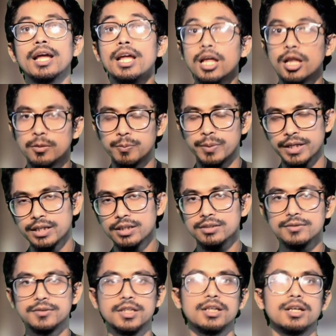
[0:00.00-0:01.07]

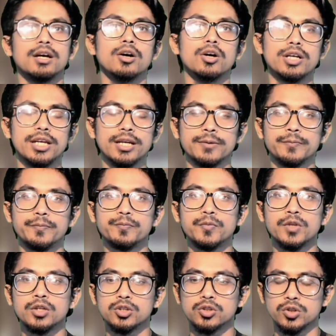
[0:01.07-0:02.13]
helping. Okay,
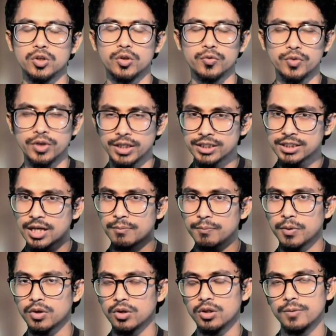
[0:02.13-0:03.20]
so for
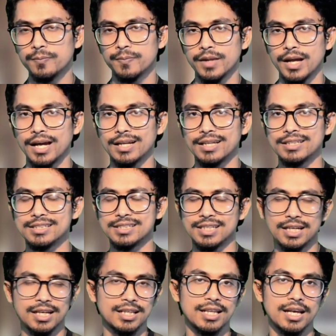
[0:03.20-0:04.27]
example, I can
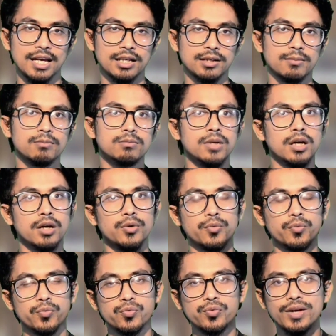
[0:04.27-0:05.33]
say that my
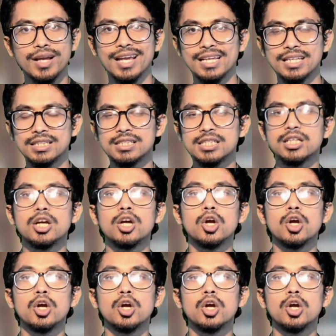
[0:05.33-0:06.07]
friend